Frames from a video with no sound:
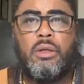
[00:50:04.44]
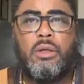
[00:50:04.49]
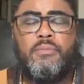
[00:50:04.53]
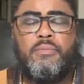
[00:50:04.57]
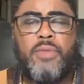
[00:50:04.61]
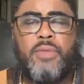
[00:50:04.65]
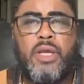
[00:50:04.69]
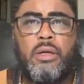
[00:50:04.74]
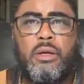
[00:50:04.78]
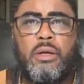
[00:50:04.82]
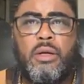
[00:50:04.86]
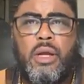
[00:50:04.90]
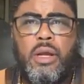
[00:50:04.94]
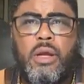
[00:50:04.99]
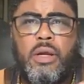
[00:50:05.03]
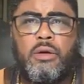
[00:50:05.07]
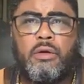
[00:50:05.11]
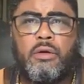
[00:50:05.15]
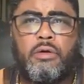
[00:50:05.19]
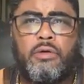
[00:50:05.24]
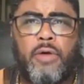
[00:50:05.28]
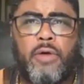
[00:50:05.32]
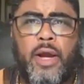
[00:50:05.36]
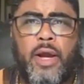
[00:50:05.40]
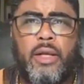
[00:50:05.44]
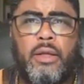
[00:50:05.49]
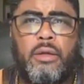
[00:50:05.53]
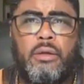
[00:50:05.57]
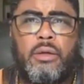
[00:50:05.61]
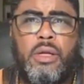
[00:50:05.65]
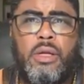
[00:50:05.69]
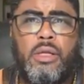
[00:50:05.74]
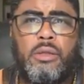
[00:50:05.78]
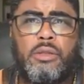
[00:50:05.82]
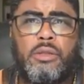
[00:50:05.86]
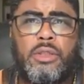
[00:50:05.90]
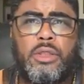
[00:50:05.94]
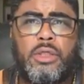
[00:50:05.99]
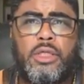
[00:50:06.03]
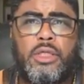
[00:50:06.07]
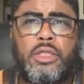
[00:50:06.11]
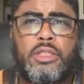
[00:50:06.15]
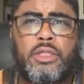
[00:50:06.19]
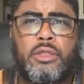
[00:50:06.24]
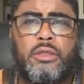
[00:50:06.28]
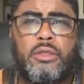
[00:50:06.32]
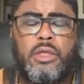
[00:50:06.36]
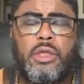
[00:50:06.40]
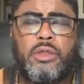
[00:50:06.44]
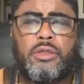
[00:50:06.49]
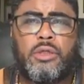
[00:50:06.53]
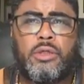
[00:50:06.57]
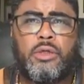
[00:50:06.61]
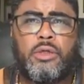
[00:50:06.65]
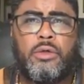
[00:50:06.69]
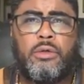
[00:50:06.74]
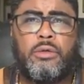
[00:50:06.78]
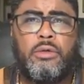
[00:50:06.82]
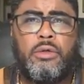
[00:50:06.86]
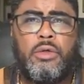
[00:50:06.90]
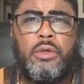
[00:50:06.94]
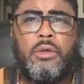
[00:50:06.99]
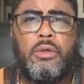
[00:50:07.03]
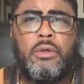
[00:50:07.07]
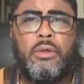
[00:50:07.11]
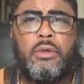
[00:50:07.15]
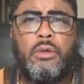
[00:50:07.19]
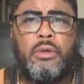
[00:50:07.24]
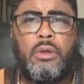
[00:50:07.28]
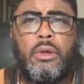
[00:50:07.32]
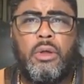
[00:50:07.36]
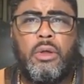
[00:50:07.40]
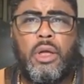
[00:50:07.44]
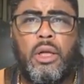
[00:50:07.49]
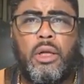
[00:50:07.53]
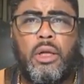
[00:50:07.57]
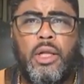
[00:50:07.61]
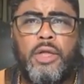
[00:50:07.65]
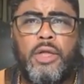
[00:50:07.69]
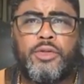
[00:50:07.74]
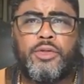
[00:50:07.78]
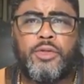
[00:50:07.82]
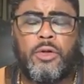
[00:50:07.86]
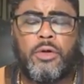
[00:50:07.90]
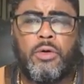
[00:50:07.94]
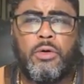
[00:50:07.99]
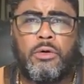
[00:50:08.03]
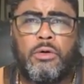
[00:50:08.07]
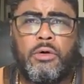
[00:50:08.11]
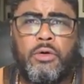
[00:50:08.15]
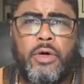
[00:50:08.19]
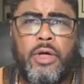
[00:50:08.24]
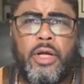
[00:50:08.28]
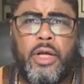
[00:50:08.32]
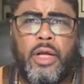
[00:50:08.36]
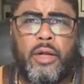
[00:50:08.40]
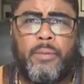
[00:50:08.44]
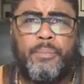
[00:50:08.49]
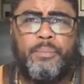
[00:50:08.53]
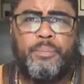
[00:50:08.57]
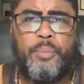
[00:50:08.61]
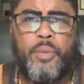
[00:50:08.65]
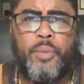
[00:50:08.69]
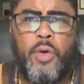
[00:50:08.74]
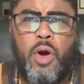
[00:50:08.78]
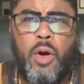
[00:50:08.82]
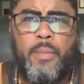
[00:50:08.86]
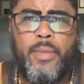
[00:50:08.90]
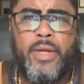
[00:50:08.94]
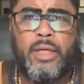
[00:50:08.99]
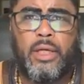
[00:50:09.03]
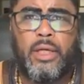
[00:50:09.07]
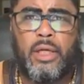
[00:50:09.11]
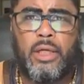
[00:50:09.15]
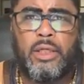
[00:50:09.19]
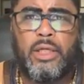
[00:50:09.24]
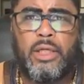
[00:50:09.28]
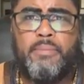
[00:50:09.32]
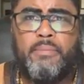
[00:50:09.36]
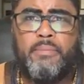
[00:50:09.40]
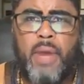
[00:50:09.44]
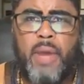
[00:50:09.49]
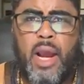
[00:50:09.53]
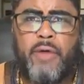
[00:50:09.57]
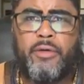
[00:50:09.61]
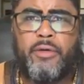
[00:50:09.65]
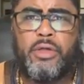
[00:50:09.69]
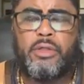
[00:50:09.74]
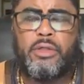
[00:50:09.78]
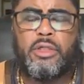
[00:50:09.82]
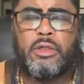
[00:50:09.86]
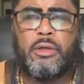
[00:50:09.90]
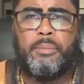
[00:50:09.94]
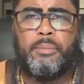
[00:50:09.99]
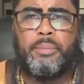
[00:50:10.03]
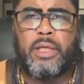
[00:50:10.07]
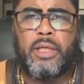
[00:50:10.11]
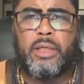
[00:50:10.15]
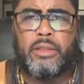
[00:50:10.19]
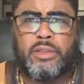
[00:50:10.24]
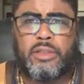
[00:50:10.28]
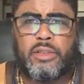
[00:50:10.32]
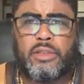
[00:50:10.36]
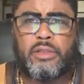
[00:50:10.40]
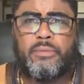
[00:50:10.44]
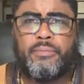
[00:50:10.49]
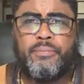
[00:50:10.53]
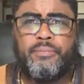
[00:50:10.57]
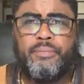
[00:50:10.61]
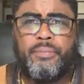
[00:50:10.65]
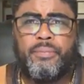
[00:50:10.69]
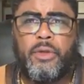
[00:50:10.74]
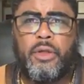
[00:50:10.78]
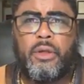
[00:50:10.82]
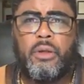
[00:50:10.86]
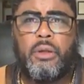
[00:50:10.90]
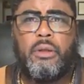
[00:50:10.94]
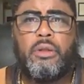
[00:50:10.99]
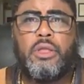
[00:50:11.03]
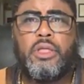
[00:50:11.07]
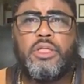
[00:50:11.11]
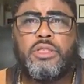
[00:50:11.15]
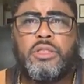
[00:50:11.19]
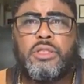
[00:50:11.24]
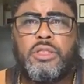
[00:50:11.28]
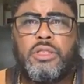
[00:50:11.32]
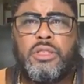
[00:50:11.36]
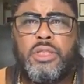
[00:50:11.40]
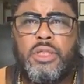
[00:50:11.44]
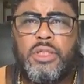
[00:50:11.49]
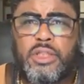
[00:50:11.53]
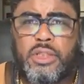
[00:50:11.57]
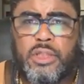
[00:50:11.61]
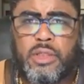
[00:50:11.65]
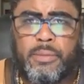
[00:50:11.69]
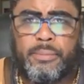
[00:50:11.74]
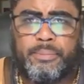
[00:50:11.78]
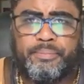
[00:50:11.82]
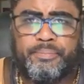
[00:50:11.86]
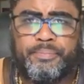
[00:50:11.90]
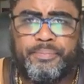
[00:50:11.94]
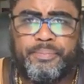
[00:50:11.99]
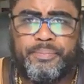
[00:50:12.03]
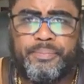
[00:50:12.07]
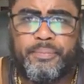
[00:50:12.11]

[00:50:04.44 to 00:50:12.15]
being integrated into this digital electrical grid, permanently married to the beast, the system.